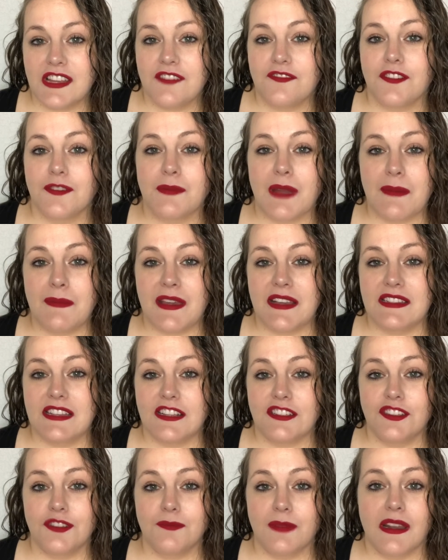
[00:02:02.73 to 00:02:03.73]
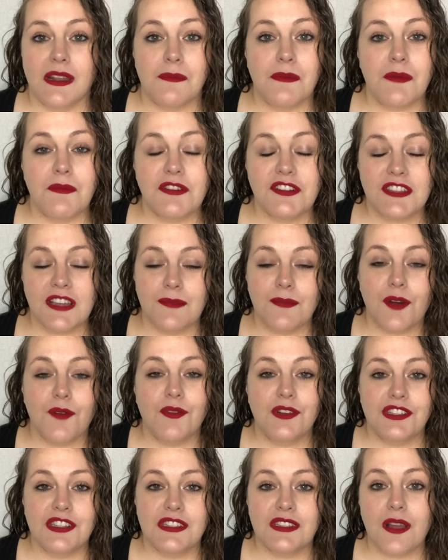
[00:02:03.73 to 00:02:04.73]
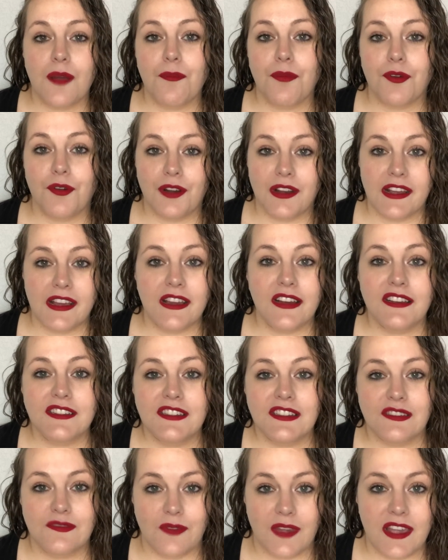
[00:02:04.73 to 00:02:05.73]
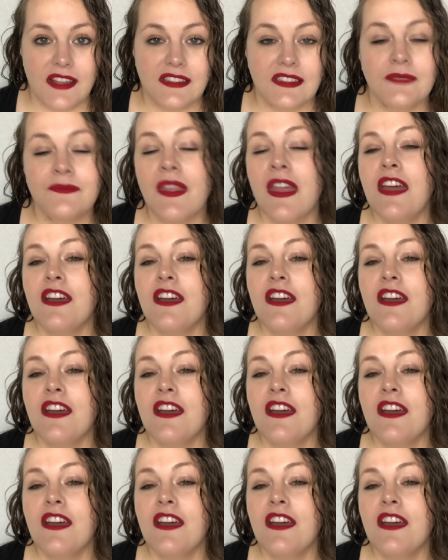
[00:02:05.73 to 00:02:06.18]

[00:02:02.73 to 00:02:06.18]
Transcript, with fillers: for my basic TubeBuddy membership, which is pretty sweet.